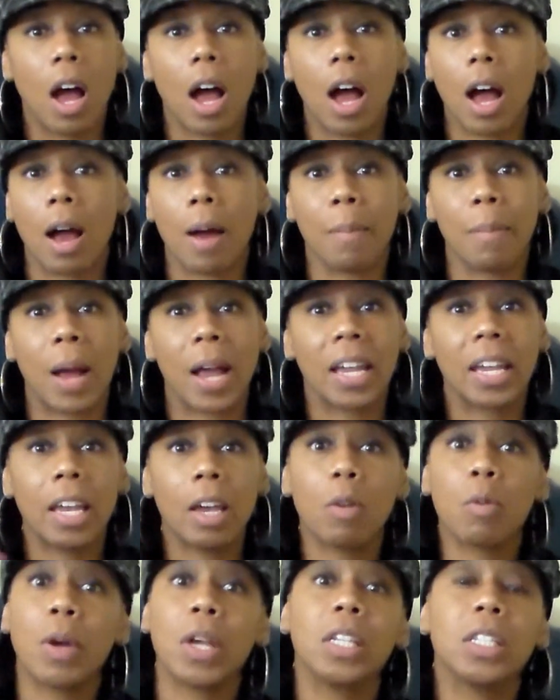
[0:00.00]
Um, I
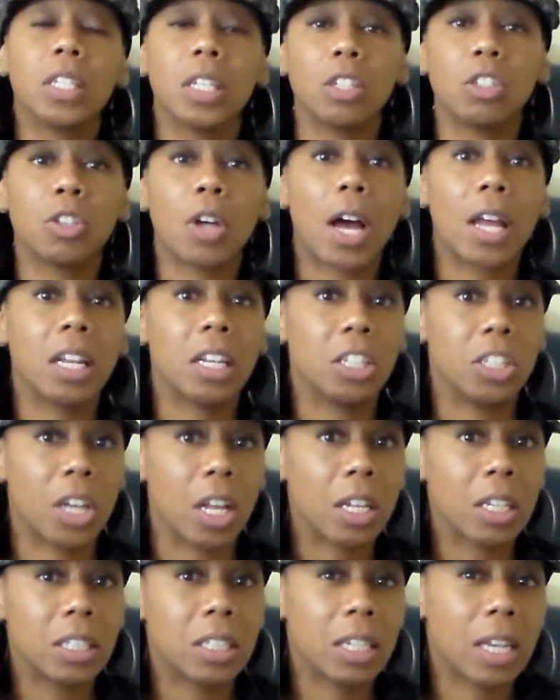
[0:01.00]
can't wait to try to
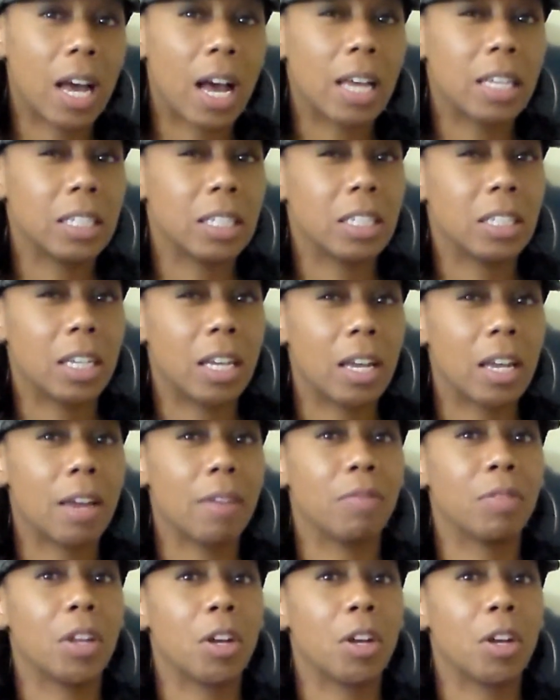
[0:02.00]
gelatinize to see if